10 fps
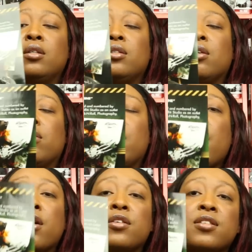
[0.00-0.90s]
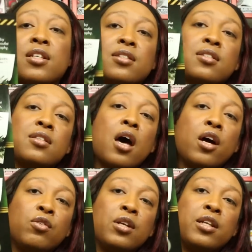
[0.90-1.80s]
So there are
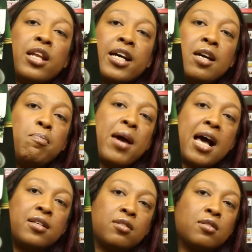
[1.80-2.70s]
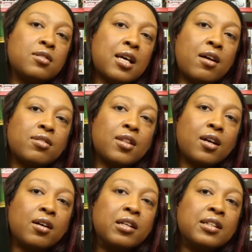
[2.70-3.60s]
600 lucky bastards out
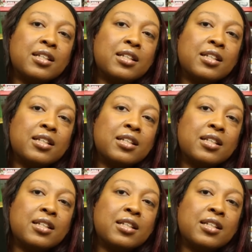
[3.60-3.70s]
there,